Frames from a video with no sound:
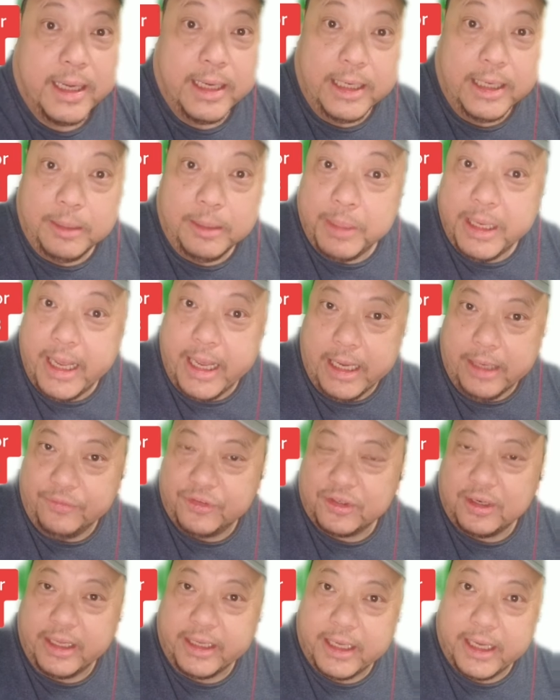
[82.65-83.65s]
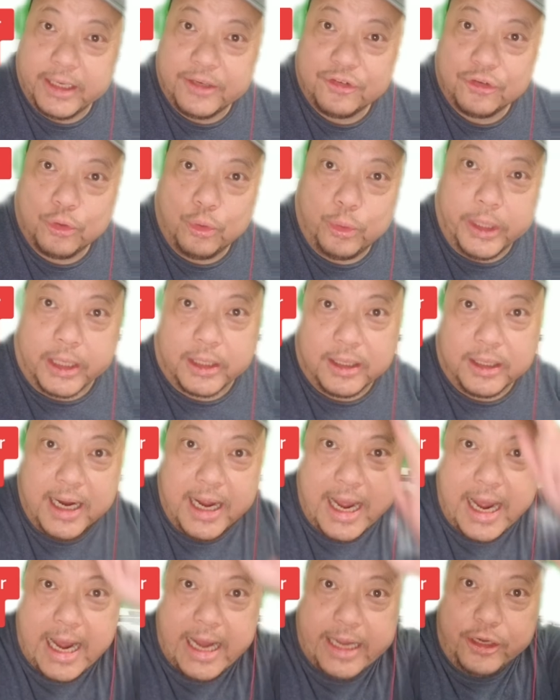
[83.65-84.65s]
It behaves like x squared,
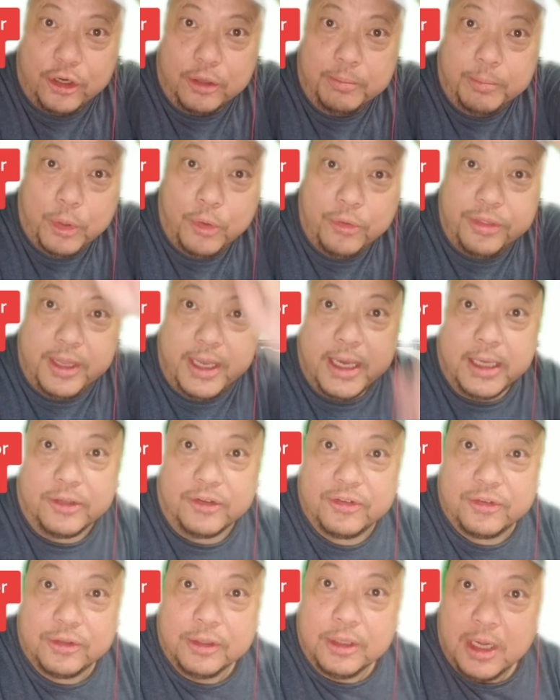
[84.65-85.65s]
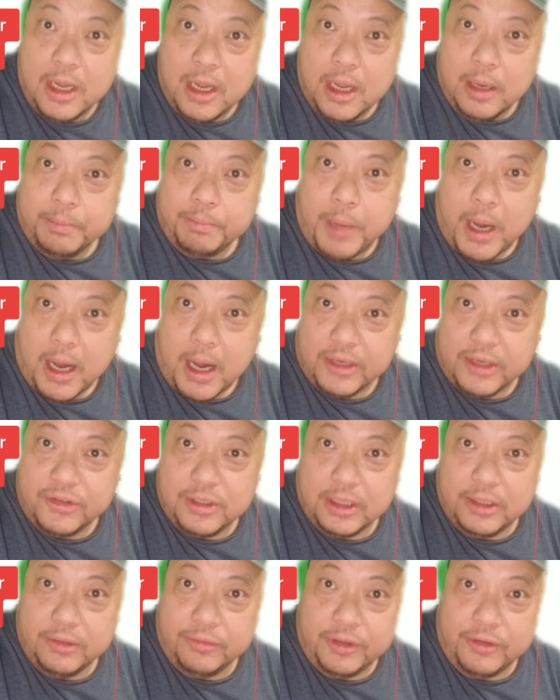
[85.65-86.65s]
high on both ends.
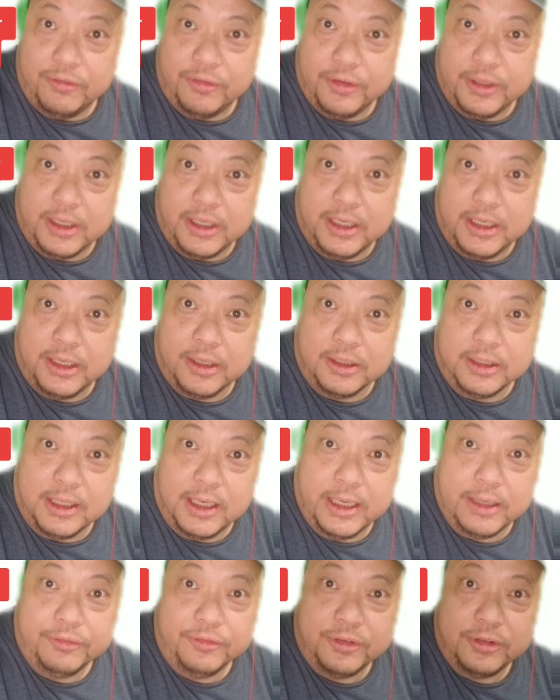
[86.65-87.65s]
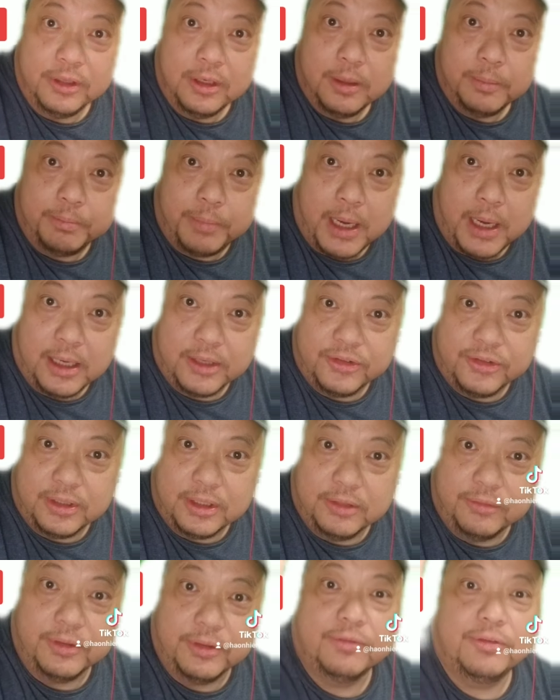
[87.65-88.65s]
Positive infinity on the left,
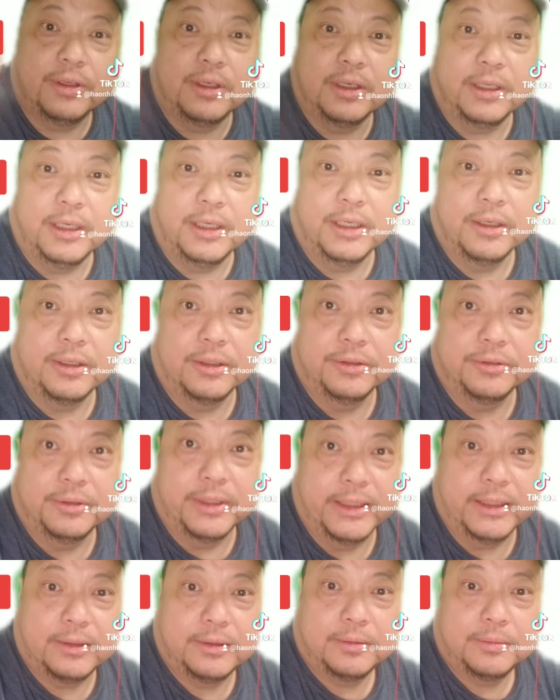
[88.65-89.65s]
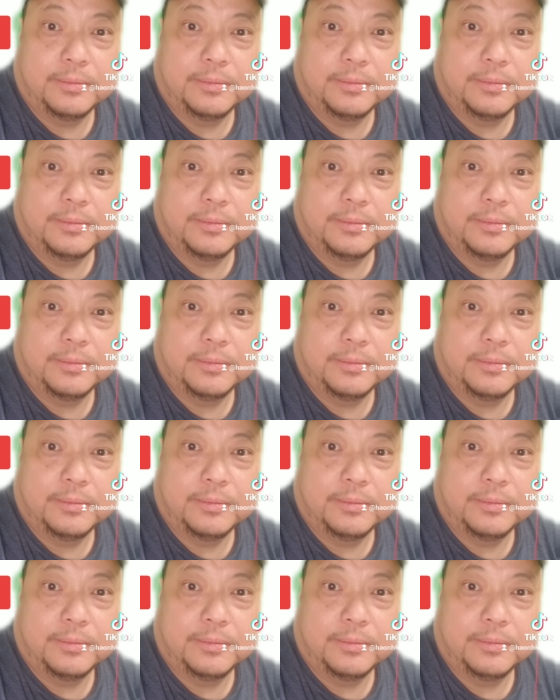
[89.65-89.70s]
positive infinity on the right.